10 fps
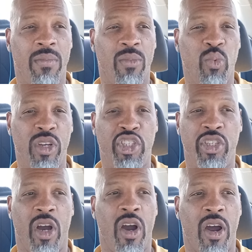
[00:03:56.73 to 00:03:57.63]
which
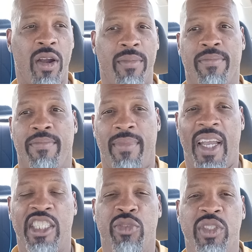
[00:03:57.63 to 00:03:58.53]
are
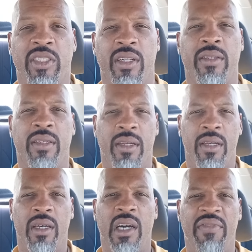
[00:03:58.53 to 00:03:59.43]
as a result
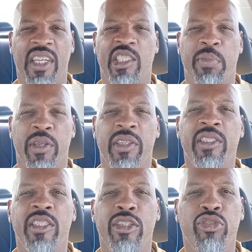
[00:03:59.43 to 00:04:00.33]
of
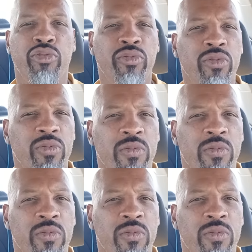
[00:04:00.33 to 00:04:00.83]
experiencing true